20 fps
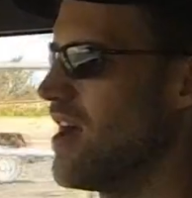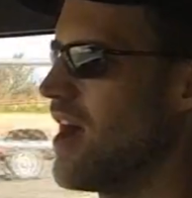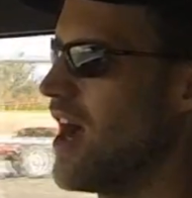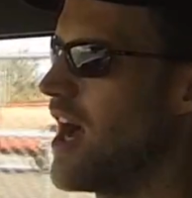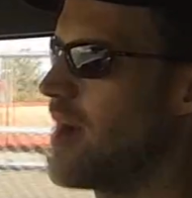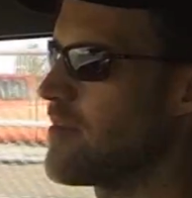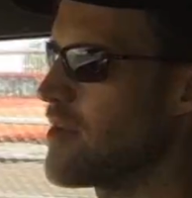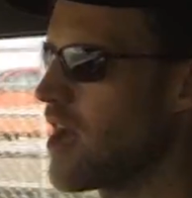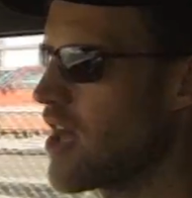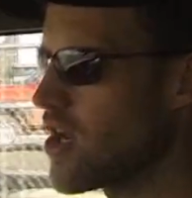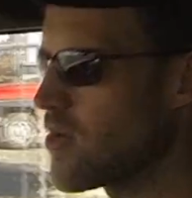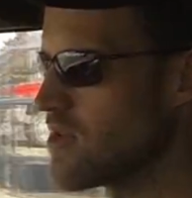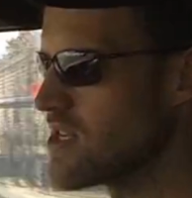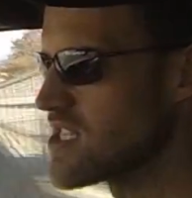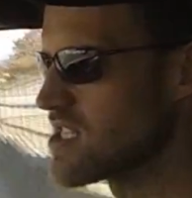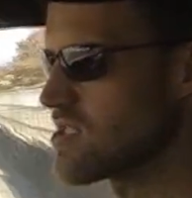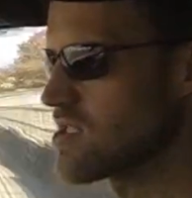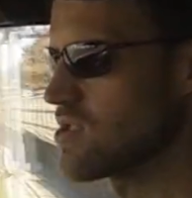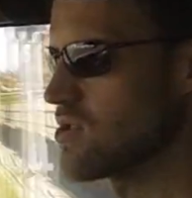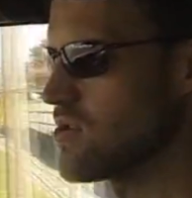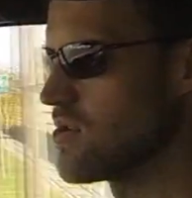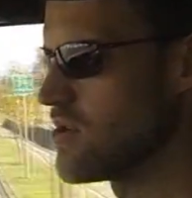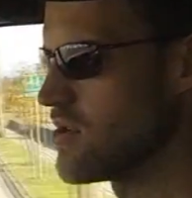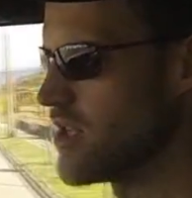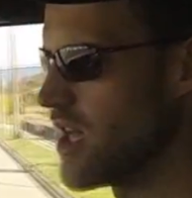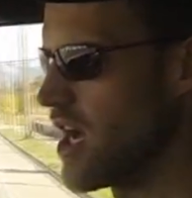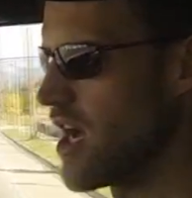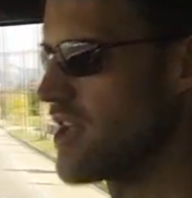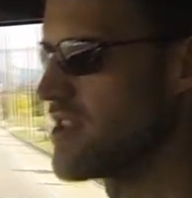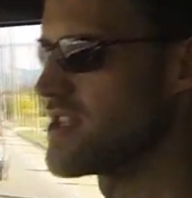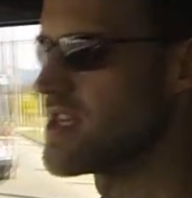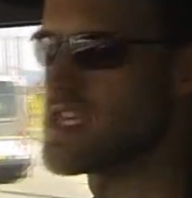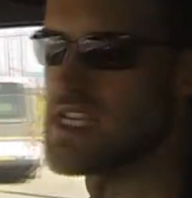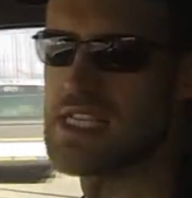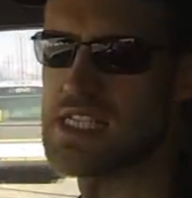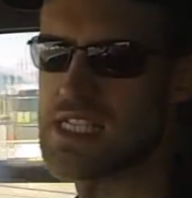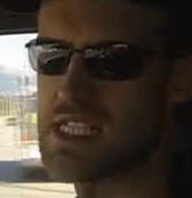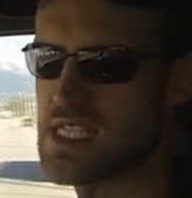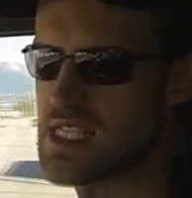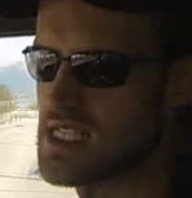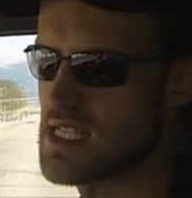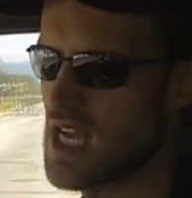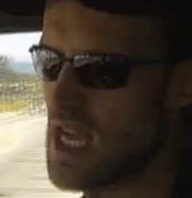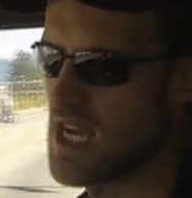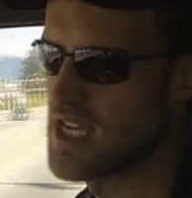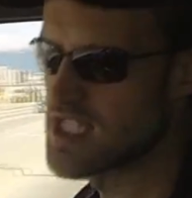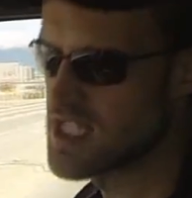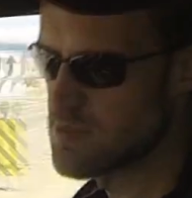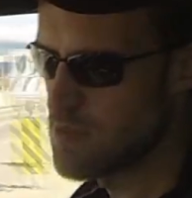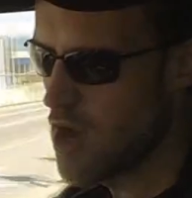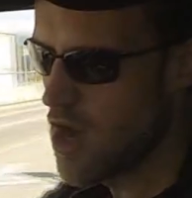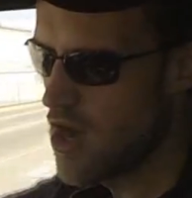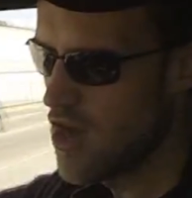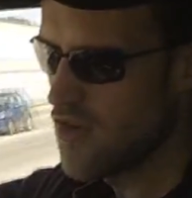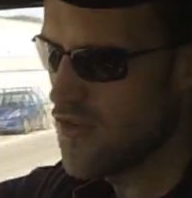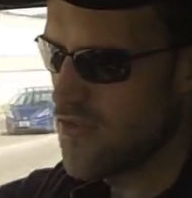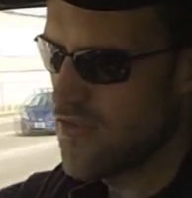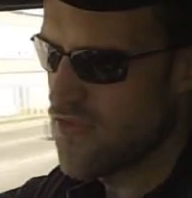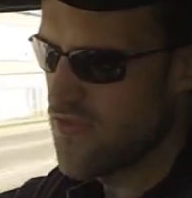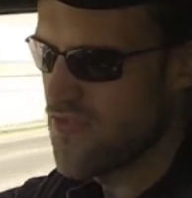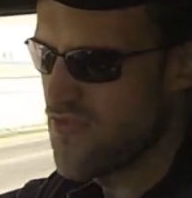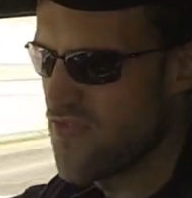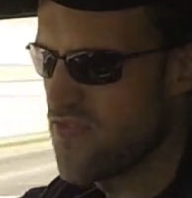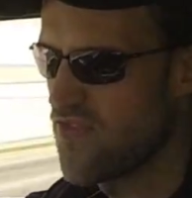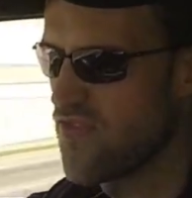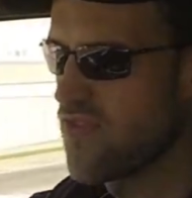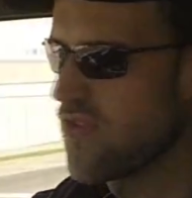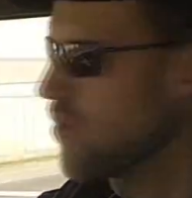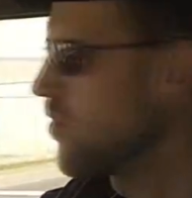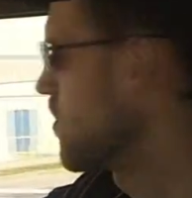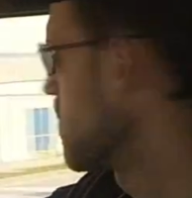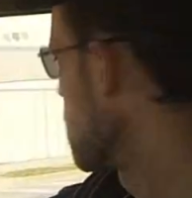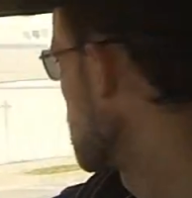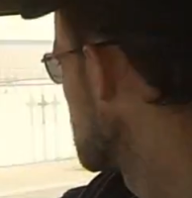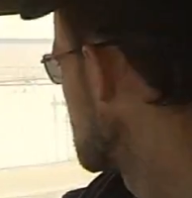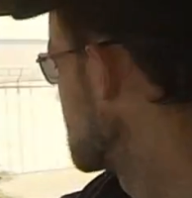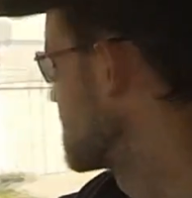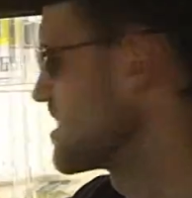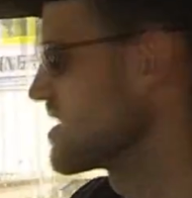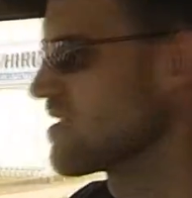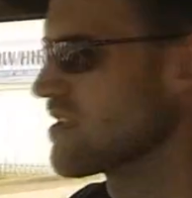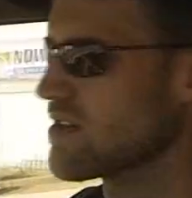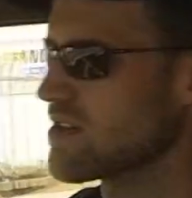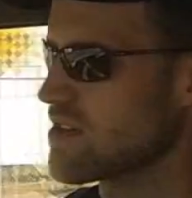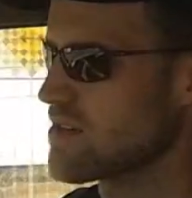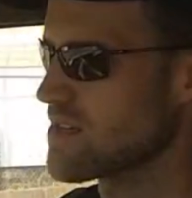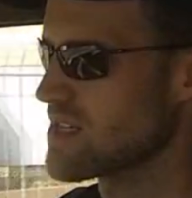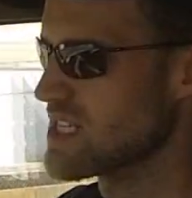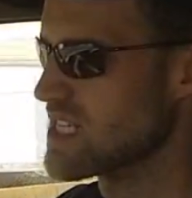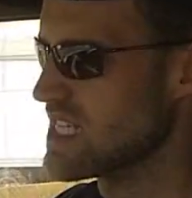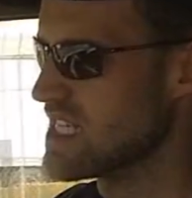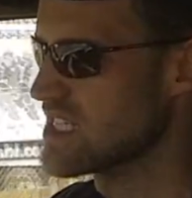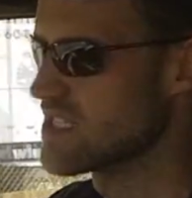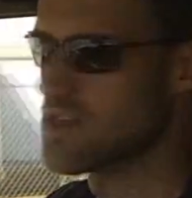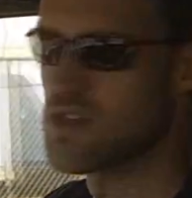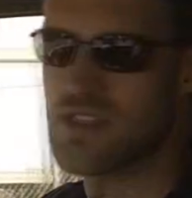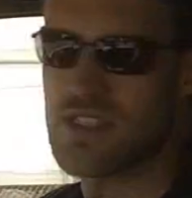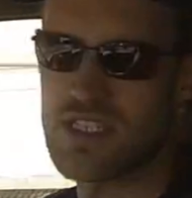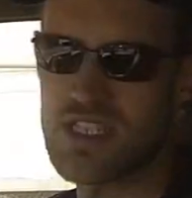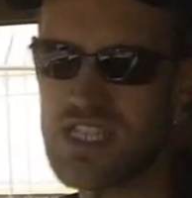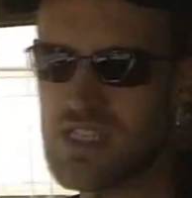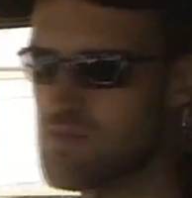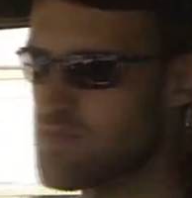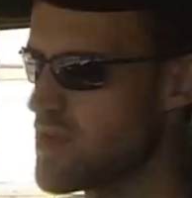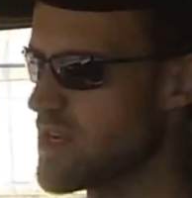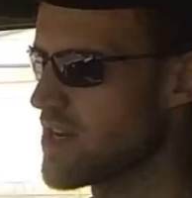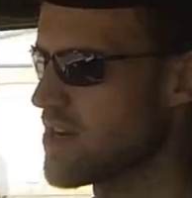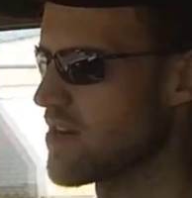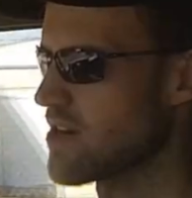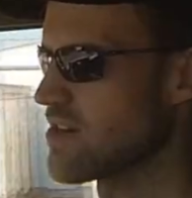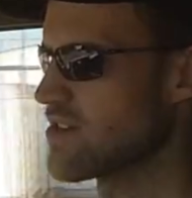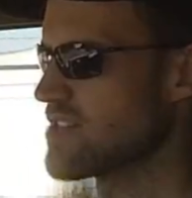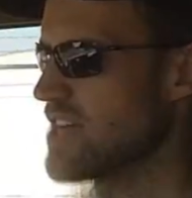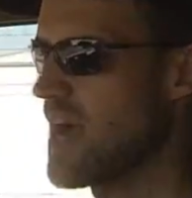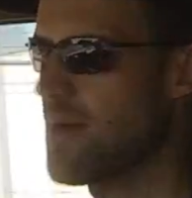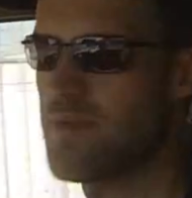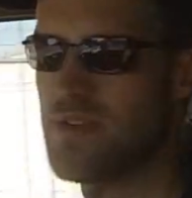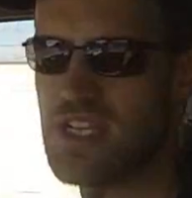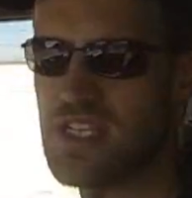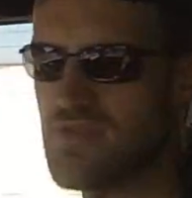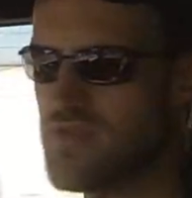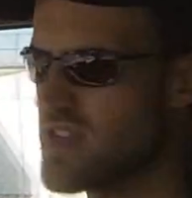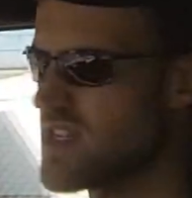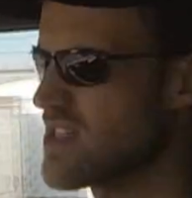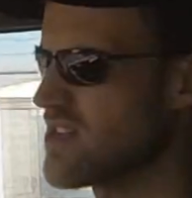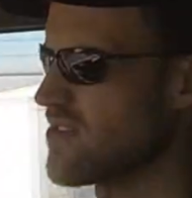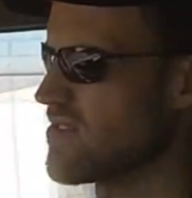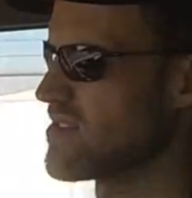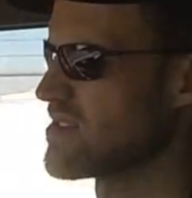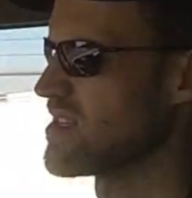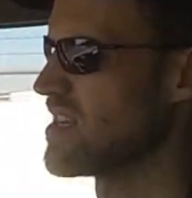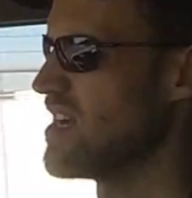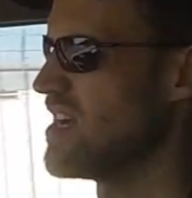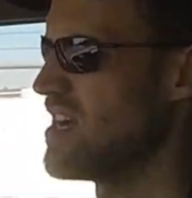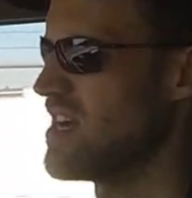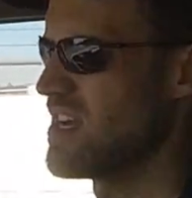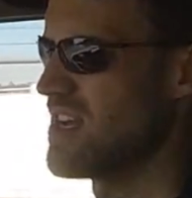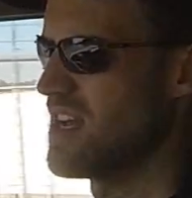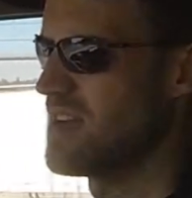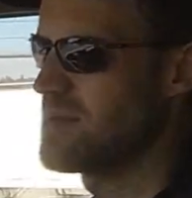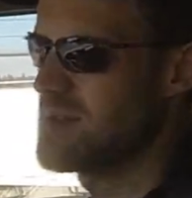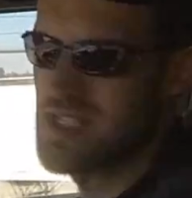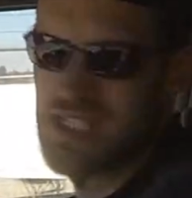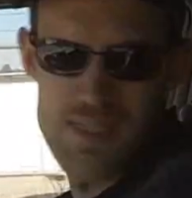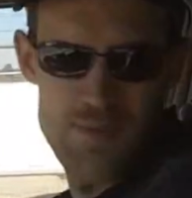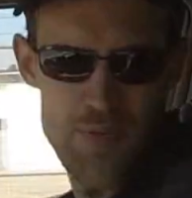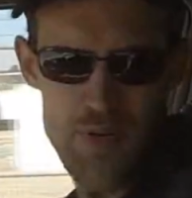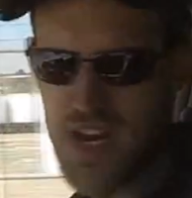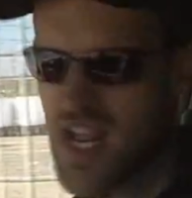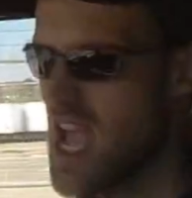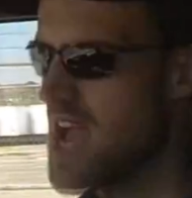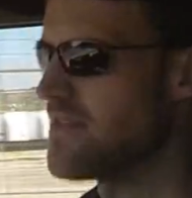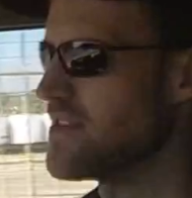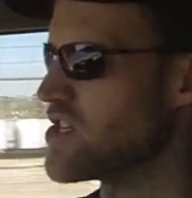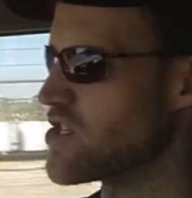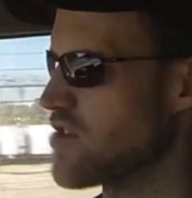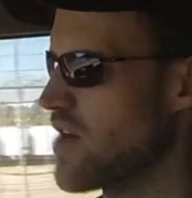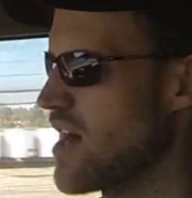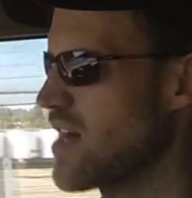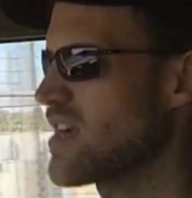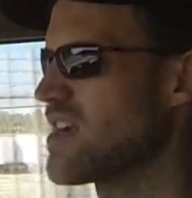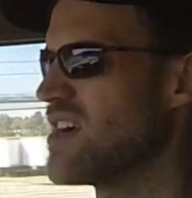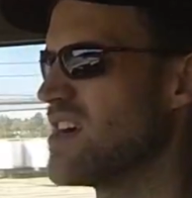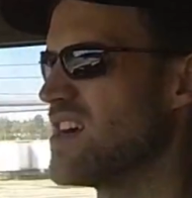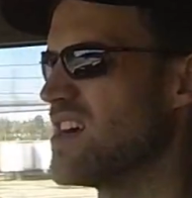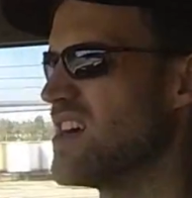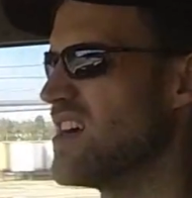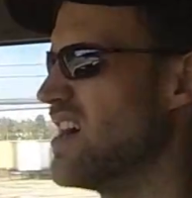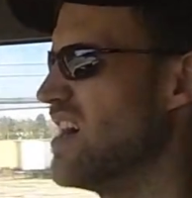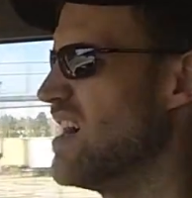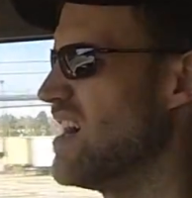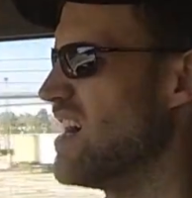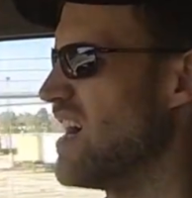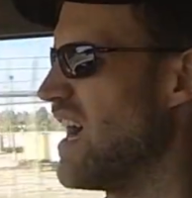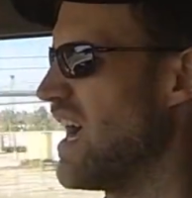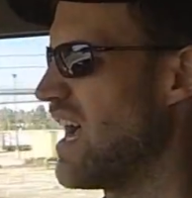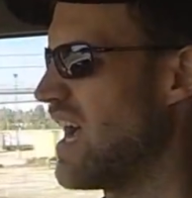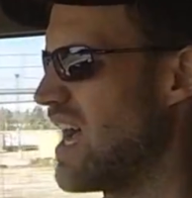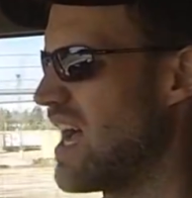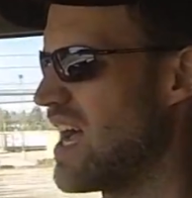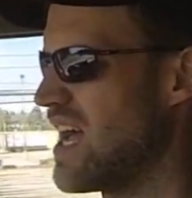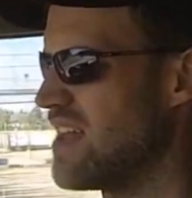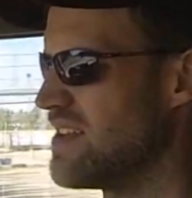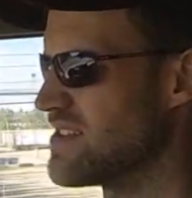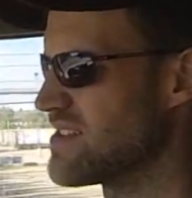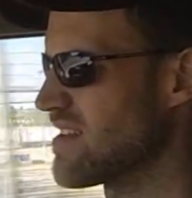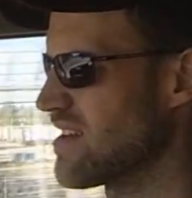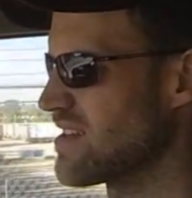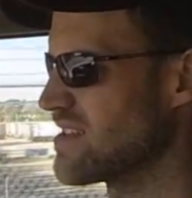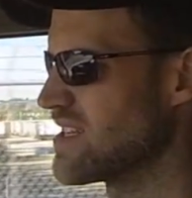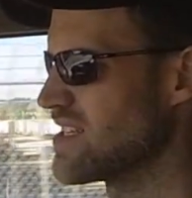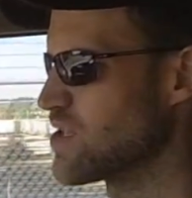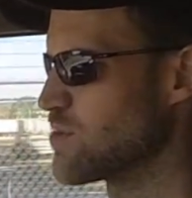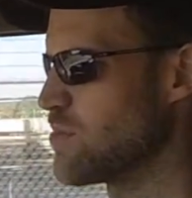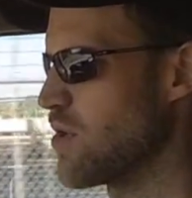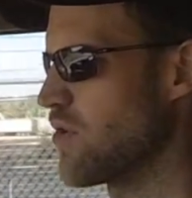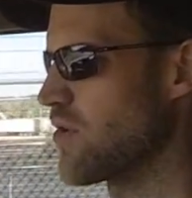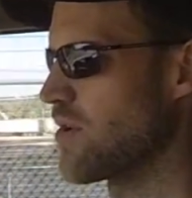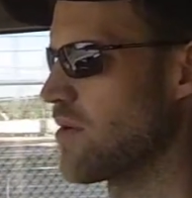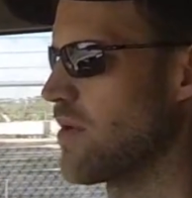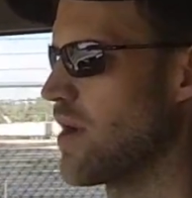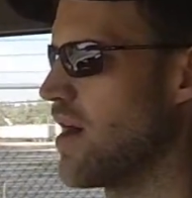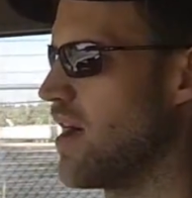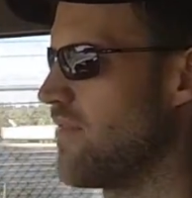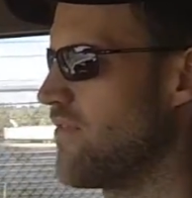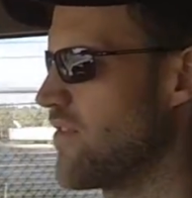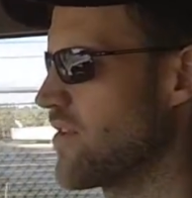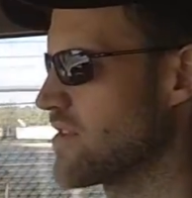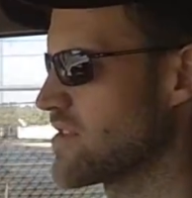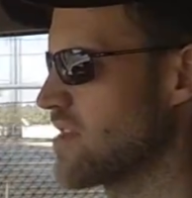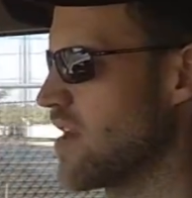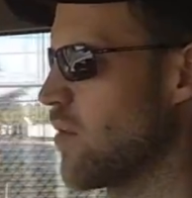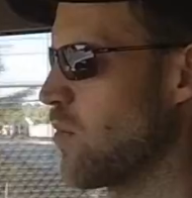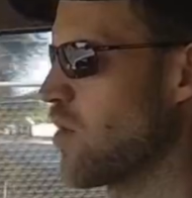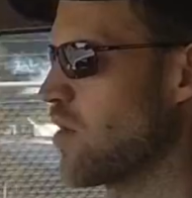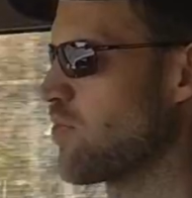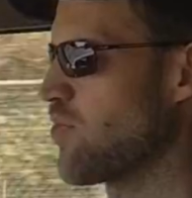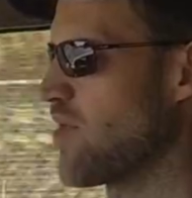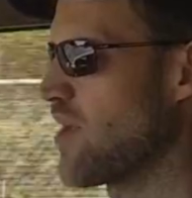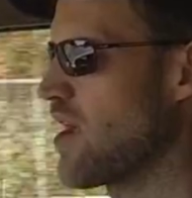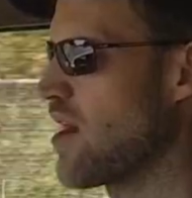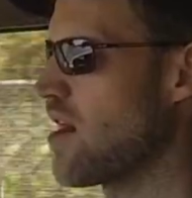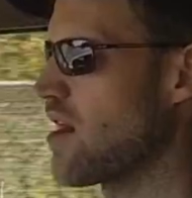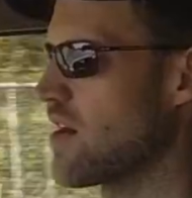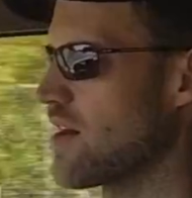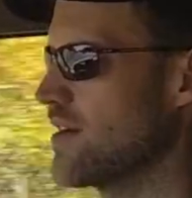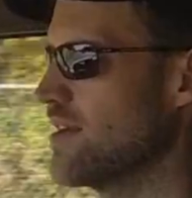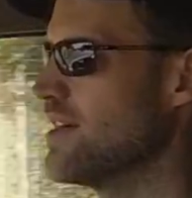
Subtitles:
I'm not always sold on these small 4-cylinder diesels in these bigger Japanese vehicles. I mean, it's a pretty heavy truck, and this little diesel motor, well, I figure it's going to work pretty hard.